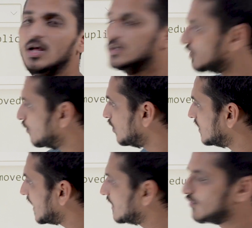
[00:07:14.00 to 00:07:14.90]
So we will
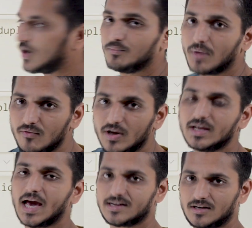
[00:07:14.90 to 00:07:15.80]
take one by one,
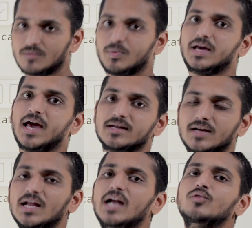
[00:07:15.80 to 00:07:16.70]
character by
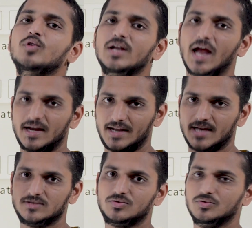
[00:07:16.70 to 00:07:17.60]
character, and we will
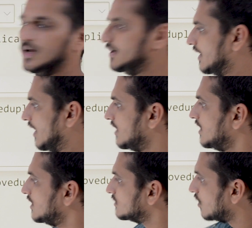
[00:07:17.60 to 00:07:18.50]
attach to that.
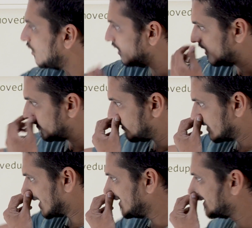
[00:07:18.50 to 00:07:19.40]
So
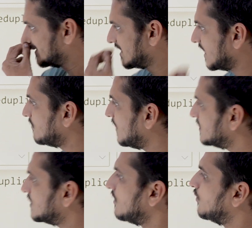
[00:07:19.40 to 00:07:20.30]
for I in string
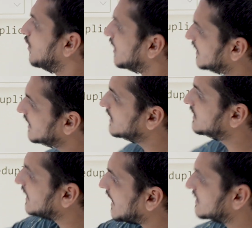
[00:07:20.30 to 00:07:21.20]
means we are taking
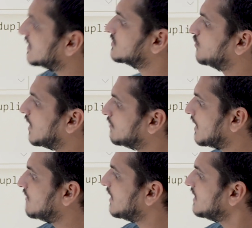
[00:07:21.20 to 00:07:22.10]
the characters one
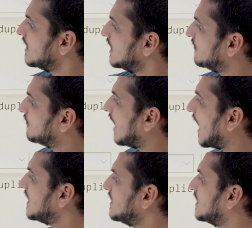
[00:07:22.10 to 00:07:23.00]
by one. If
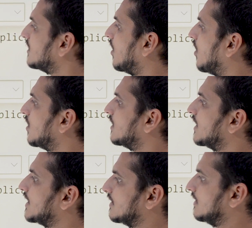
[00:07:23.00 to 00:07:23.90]
I in
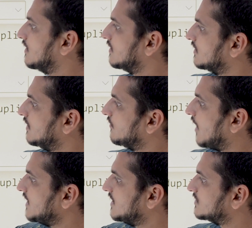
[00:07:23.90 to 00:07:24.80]
order, if
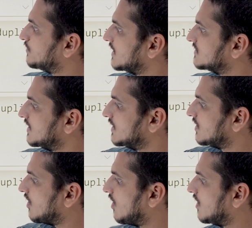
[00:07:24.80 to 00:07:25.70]
I is present in
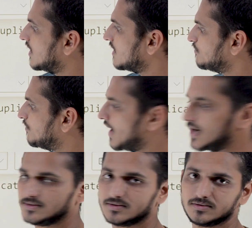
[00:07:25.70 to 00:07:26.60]
the order, pass.